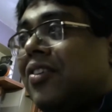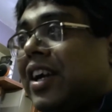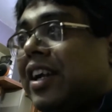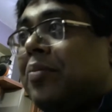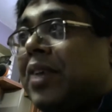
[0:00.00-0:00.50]

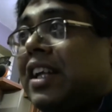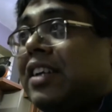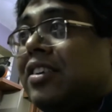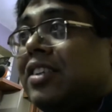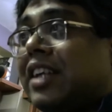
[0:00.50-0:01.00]
what happened
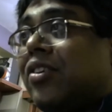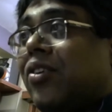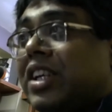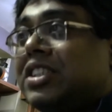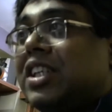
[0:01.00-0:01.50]
that that
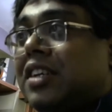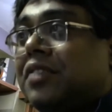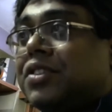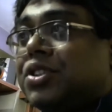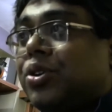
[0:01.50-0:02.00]

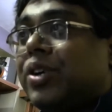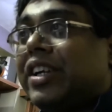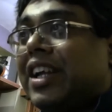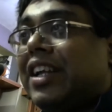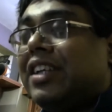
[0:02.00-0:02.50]
original
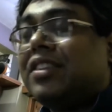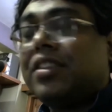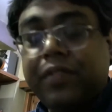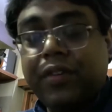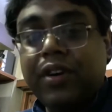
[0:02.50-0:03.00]
storytelling,
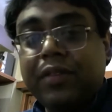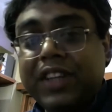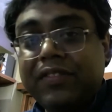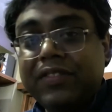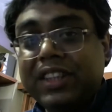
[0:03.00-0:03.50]
that four of
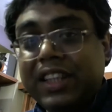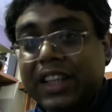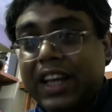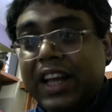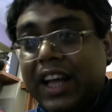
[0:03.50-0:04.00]
them,
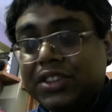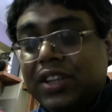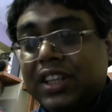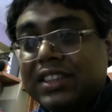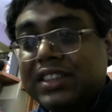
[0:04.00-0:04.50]
they
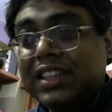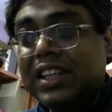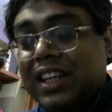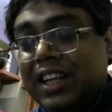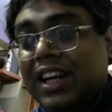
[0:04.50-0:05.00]
actually
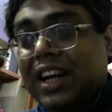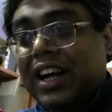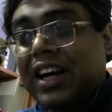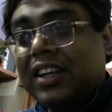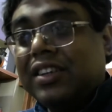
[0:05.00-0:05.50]

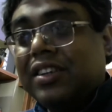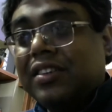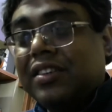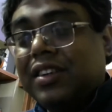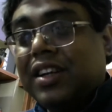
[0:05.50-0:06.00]
uh,
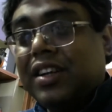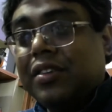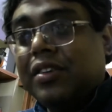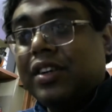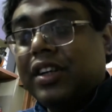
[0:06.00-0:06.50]

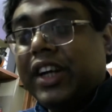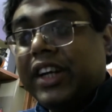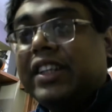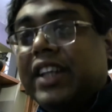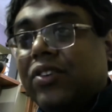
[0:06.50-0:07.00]

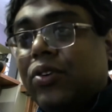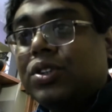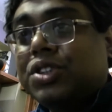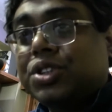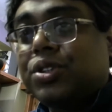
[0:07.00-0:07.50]
read their
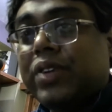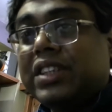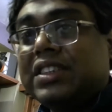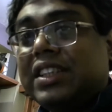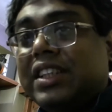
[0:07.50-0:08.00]
own
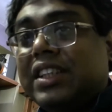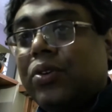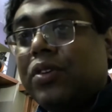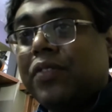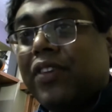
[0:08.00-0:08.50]
stories in their
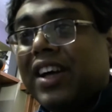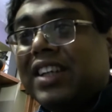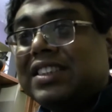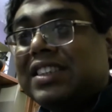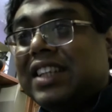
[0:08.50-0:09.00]
own
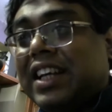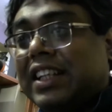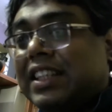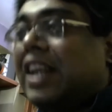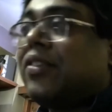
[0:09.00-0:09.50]
voice.
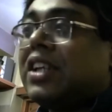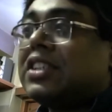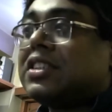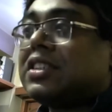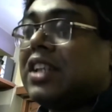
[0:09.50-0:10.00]
That
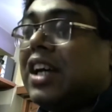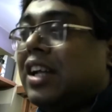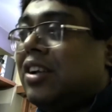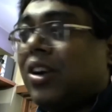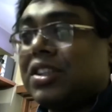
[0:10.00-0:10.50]
was
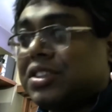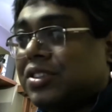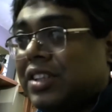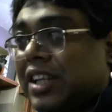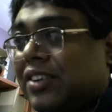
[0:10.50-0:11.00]
uh,
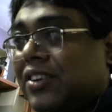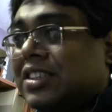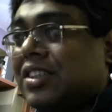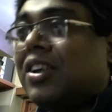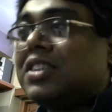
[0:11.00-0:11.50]
lost. That
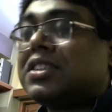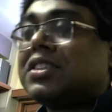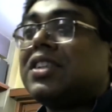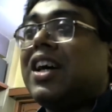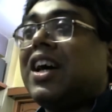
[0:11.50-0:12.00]
was lost
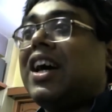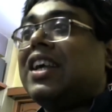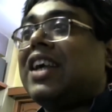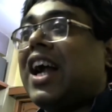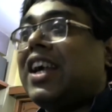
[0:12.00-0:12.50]

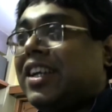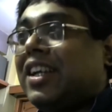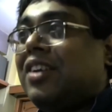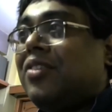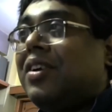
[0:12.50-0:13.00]
uh,
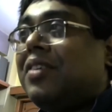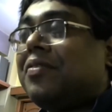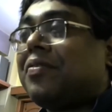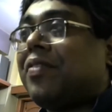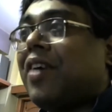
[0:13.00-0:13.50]
until
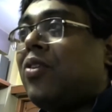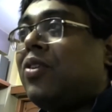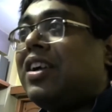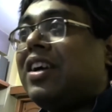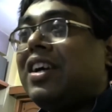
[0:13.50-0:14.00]
we
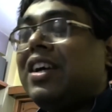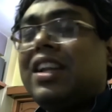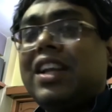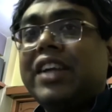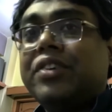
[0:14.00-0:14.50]
found
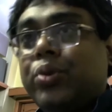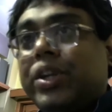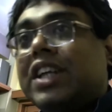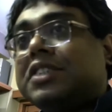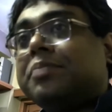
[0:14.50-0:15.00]
like two
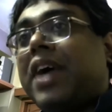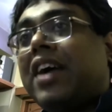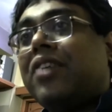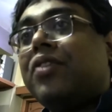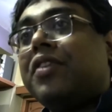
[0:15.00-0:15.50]
years
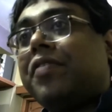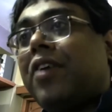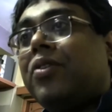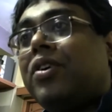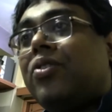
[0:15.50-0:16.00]
back, we
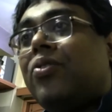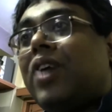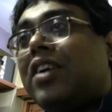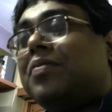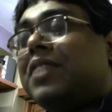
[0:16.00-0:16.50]
found
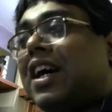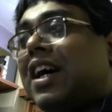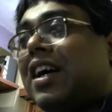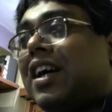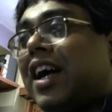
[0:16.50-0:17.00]
one of
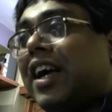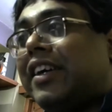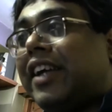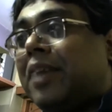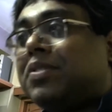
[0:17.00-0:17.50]
the uh,
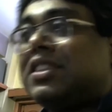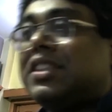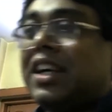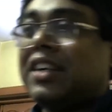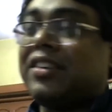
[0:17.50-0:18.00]
tapes
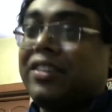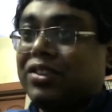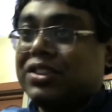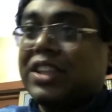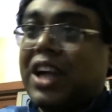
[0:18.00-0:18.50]
that
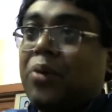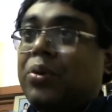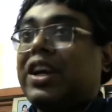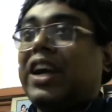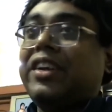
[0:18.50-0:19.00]
those
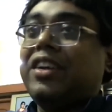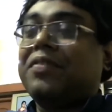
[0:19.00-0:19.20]
round kind